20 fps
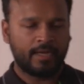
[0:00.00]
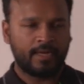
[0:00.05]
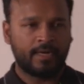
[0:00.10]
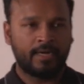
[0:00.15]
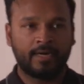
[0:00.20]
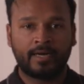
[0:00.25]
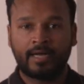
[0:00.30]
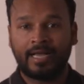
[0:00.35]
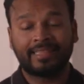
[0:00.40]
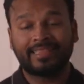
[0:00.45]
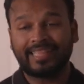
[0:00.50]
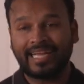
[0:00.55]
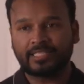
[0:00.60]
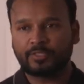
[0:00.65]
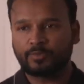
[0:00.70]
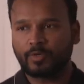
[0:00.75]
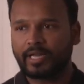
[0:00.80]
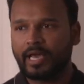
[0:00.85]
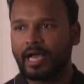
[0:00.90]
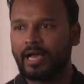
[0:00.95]
Uh, and
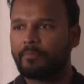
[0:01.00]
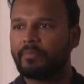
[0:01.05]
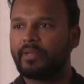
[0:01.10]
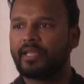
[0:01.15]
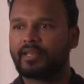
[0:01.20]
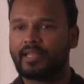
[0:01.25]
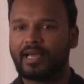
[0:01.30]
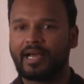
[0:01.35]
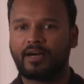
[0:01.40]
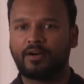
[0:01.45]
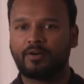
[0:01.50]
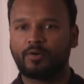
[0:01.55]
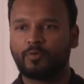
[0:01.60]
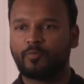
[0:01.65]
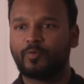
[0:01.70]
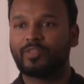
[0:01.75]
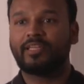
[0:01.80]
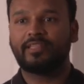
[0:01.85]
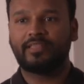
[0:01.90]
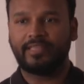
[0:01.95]
that's what's happening now
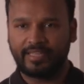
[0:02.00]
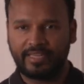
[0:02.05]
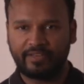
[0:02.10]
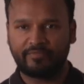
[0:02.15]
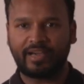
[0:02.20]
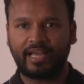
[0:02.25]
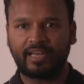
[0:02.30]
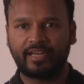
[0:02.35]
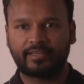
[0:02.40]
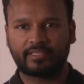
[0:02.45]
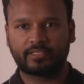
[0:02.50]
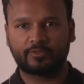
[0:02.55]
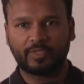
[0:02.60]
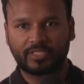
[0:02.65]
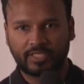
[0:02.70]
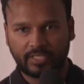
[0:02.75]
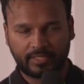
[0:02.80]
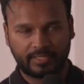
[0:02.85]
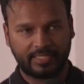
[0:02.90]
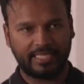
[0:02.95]
with Ethereum validators,
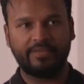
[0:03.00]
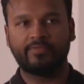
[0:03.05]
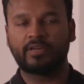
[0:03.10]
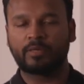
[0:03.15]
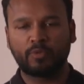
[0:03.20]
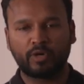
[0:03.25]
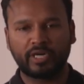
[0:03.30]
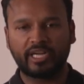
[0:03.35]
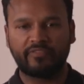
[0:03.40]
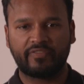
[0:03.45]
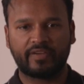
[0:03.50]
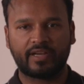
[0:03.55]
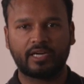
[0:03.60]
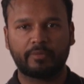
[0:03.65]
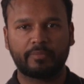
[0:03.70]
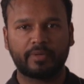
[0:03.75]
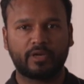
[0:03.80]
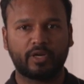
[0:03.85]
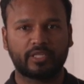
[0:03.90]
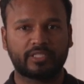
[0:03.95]
which is even more
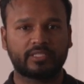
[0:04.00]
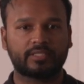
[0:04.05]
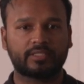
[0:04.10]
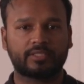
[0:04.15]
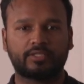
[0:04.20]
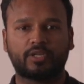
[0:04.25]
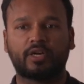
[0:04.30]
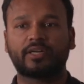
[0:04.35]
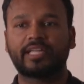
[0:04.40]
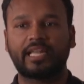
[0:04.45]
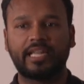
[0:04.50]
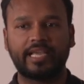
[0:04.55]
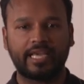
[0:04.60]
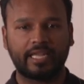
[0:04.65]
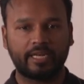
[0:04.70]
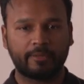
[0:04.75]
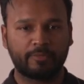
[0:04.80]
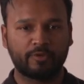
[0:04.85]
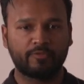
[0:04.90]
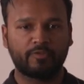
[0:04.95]
difficult because it's not
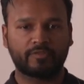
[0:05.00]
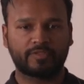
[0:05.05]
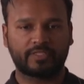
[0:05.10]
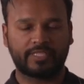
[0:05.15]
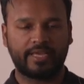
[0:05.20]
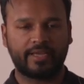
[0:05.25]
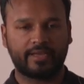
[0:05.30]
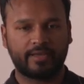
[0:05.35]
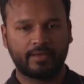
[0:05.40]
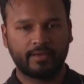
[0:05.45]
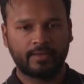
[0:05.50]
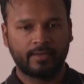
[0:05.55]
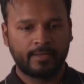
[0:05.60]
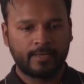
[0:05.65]
delegated proof of stake.